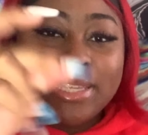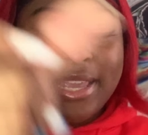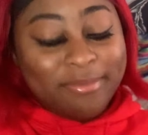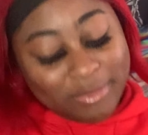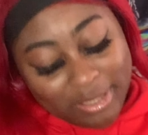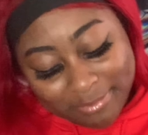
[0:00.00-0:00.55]

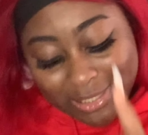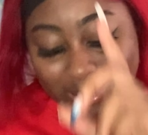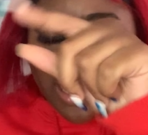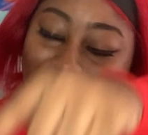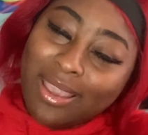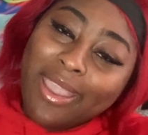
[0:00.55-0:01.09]
gang, tipsy
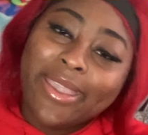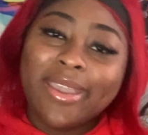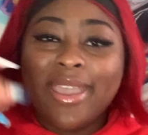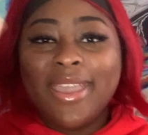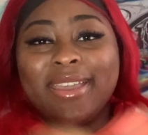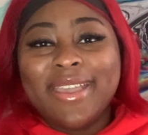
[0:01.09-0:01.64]
gang. Hey,
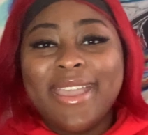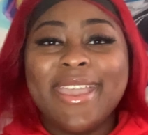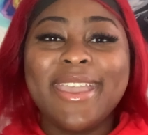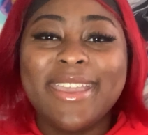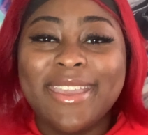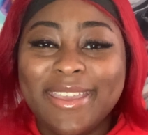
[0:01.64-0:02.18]
hey,
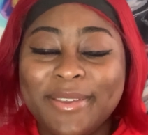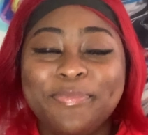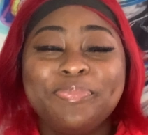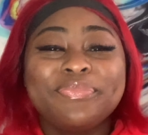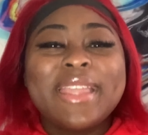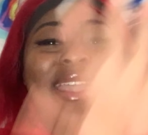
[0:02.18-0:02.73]
hey.
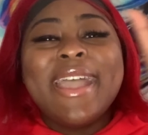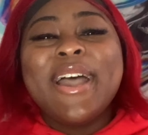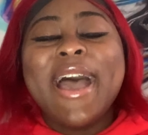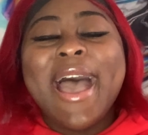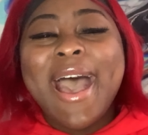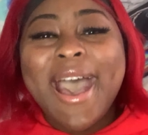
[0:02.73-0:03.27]

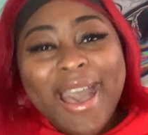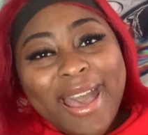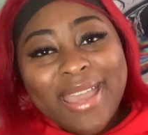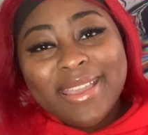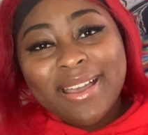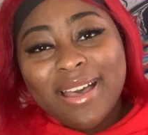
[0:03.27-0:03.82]

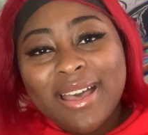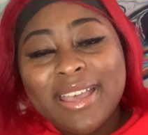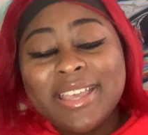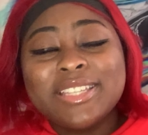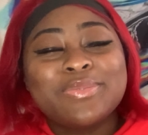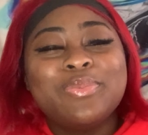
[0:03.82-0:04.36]
Hi
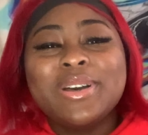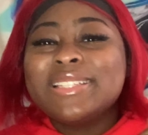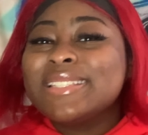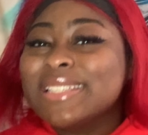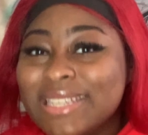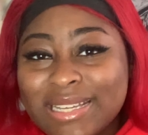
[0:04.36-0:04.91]
guys, what's
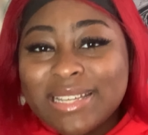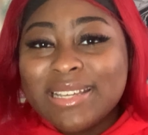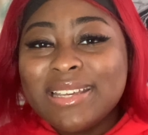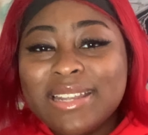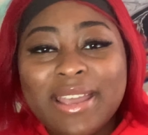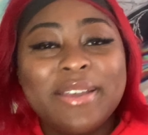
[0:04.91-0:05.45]

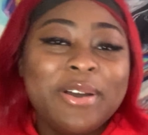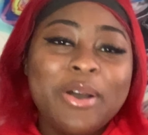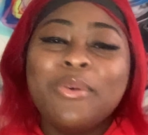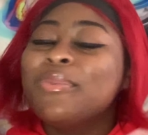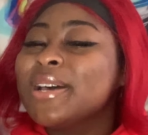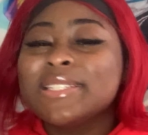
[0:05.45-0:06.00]
good?
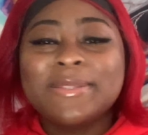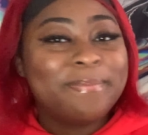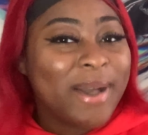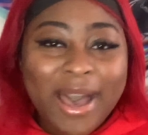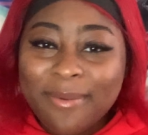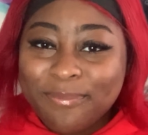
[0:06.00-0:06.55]
What's
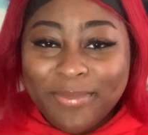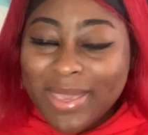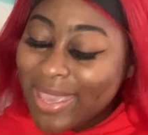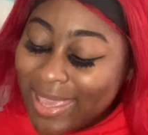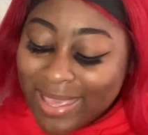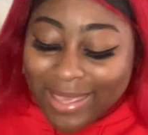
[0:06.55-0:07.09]

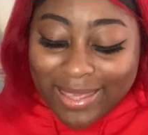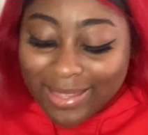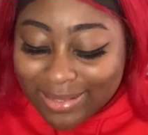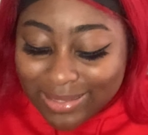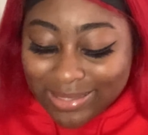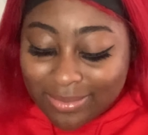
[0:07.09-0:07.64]

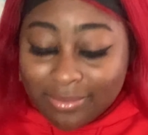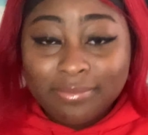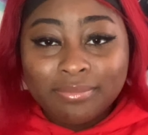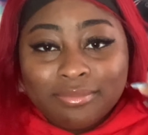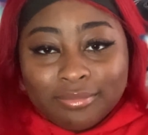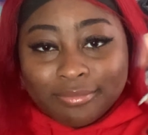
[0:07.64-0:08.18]
poppin'?
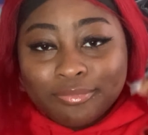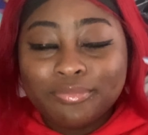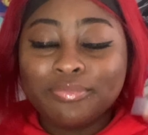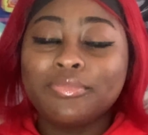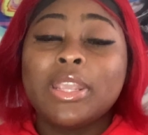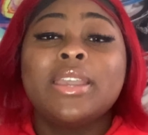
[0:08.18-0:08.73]

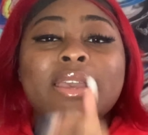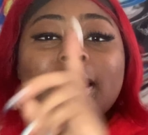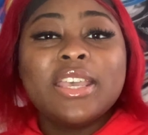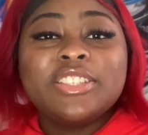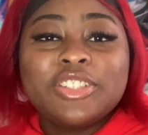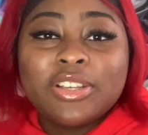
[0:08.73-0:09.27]

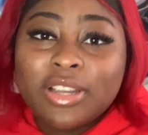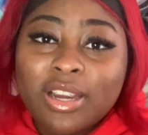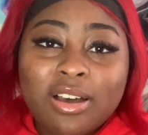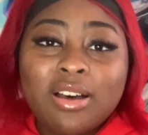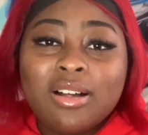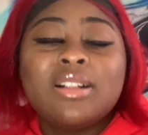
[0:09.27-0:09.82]
It's your
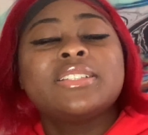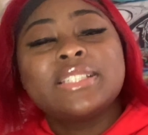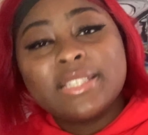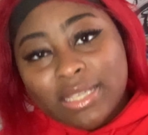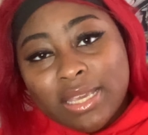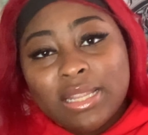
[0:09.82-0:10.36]
girl,
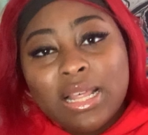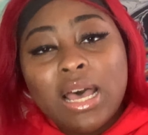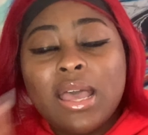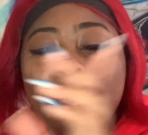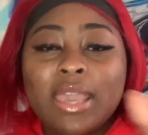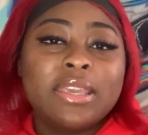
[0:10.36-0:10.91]

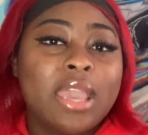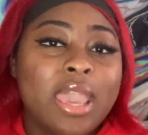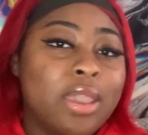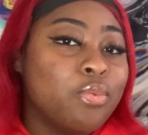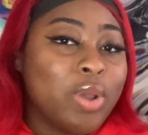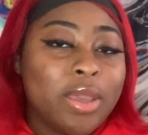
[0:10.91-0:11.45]
Tequila,
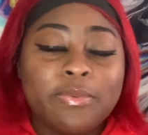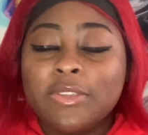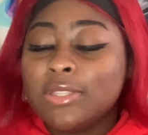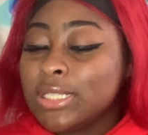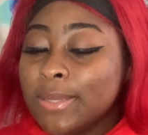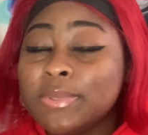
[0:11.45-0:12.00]
aka Wavy
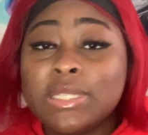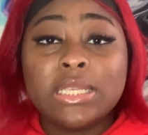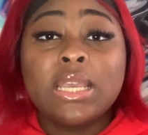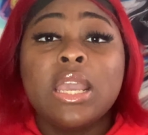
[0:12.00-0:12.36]
Tipsy.